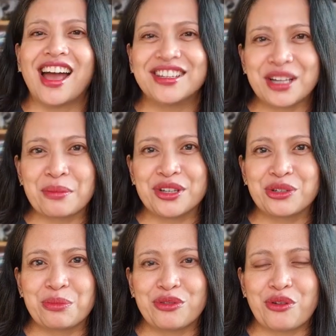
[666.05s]
As I
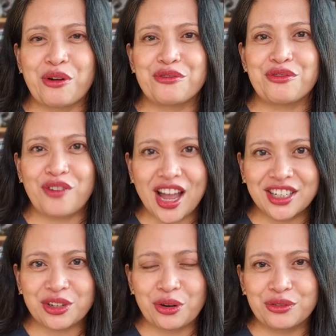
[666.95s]
mentioned before,
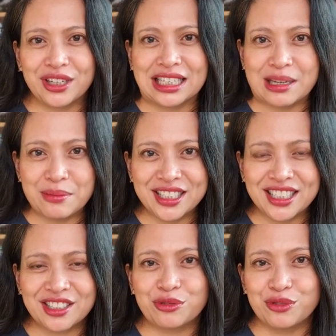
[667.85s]
fight over
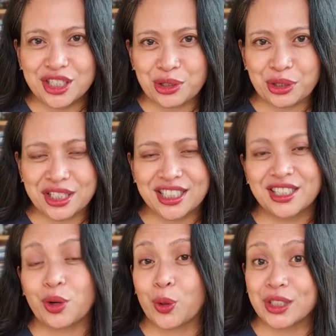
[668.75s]
limited
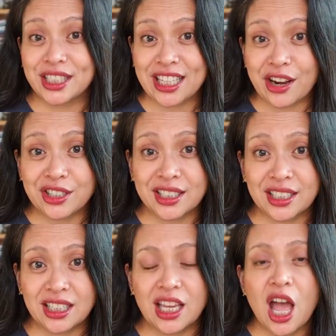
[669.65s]
resources or
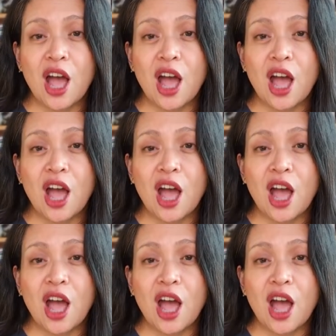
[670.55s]
scarcity